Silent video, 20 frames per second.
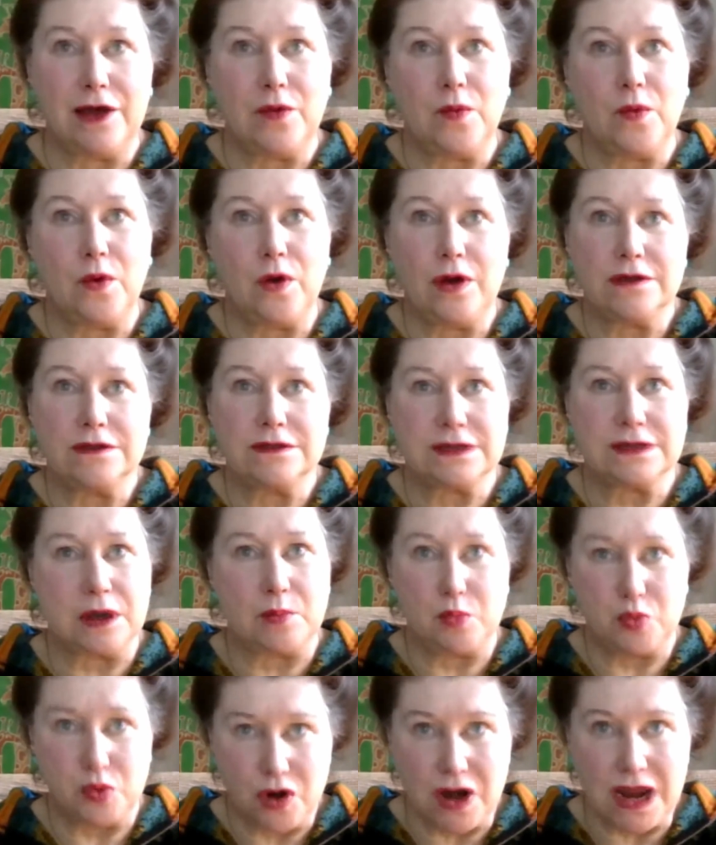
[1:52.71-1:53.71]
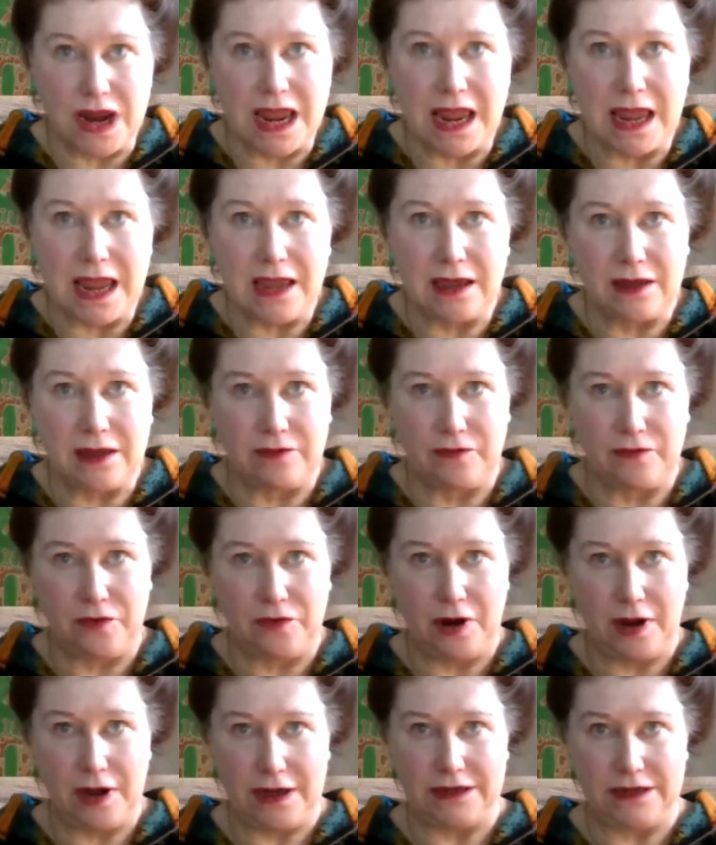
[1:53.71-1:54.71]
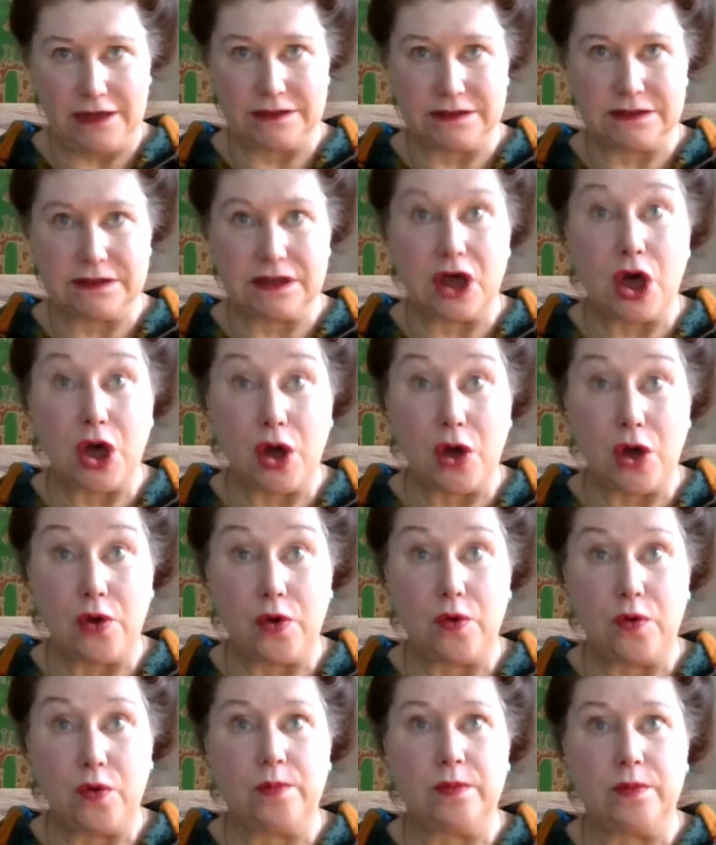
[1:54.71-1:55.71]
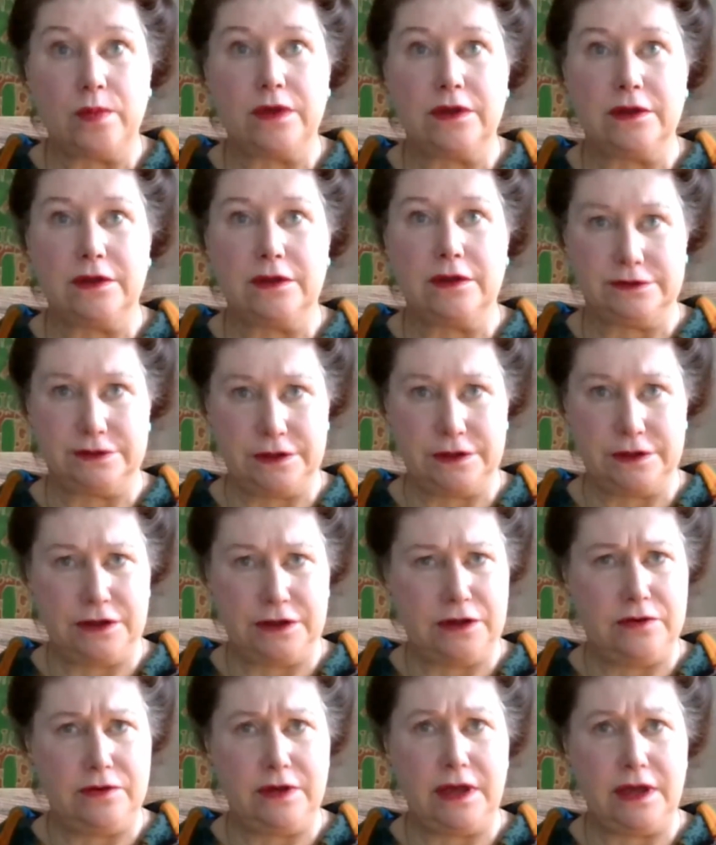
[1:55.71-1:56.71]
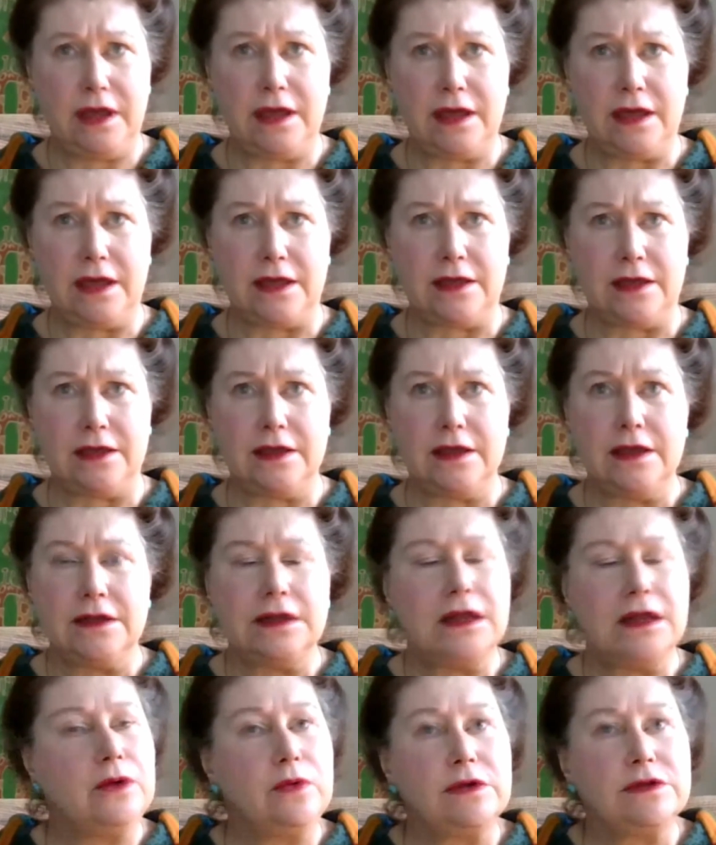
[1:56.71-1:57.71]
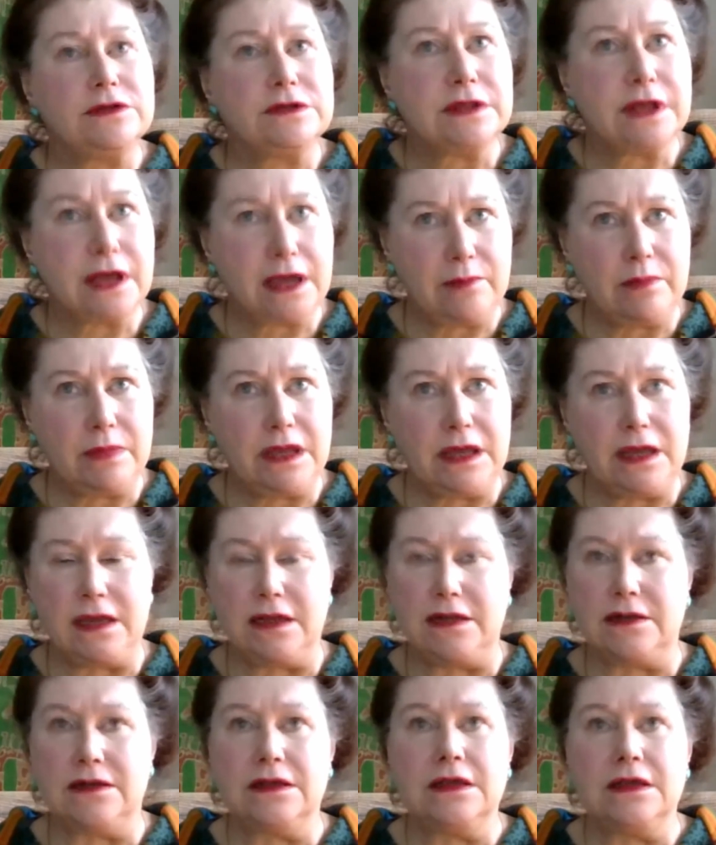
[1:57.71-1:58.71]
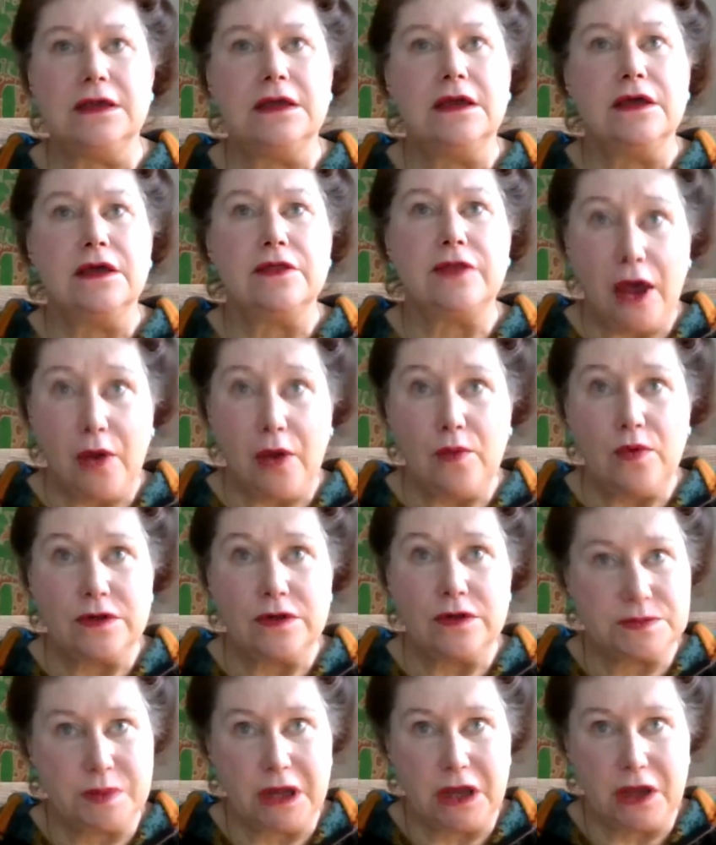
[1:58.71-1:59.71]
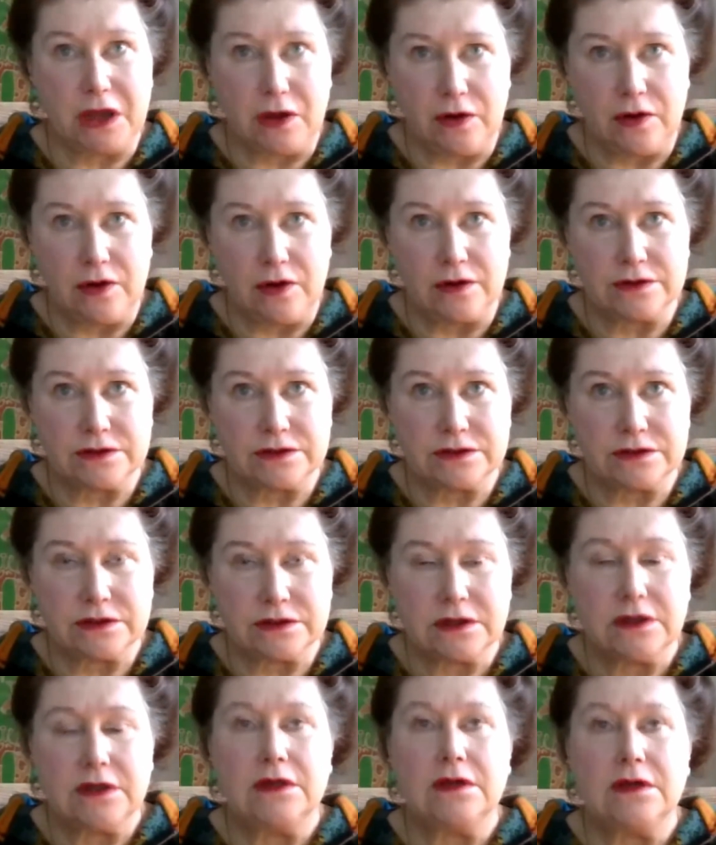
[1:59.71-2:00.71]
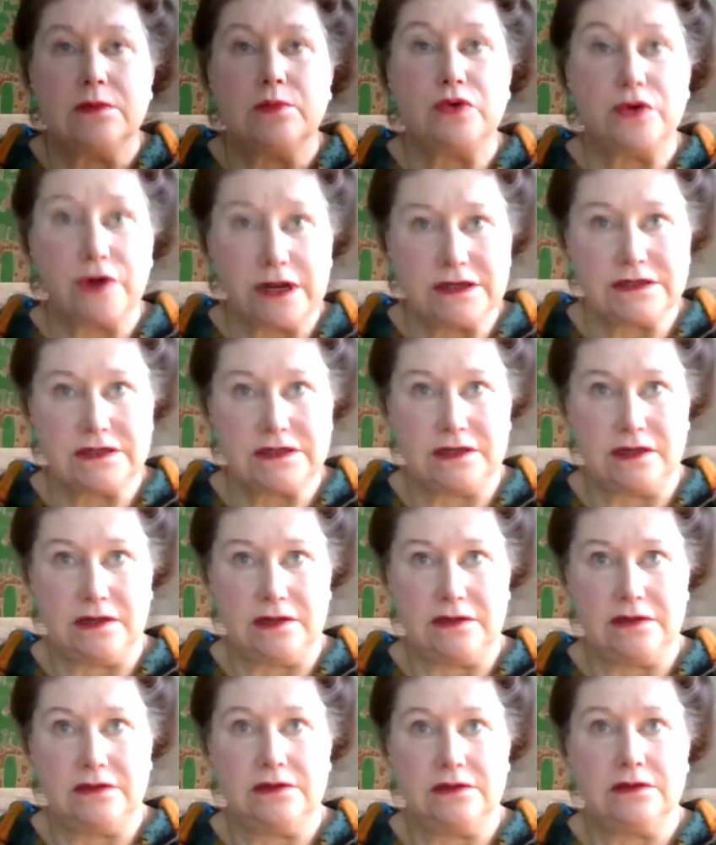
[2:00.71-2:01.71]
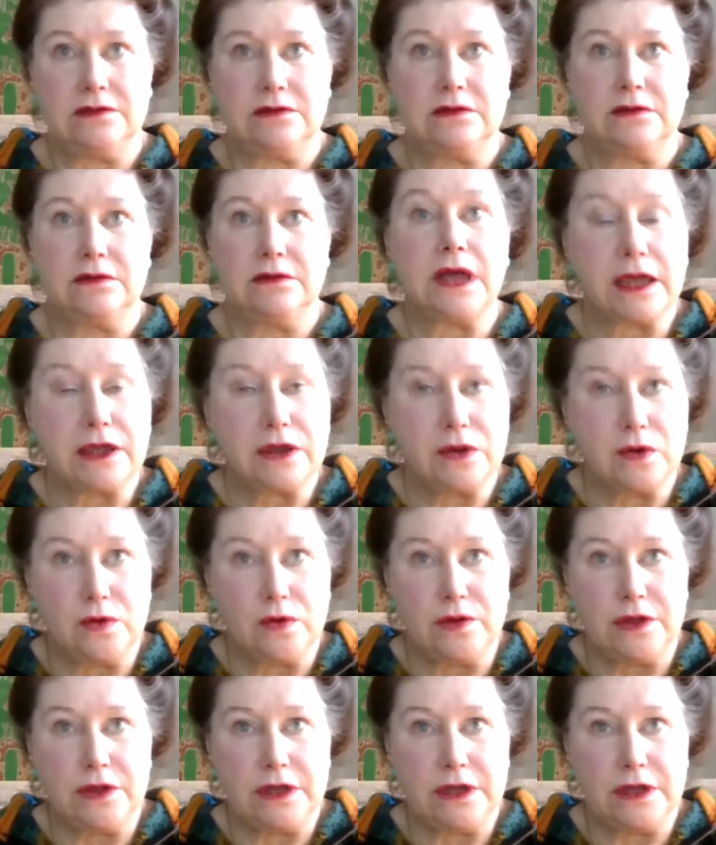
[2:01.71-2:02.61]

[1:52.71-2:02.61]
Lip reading: was a bringing of rights home to the UK. Now, what did that mean? That was because Britain, like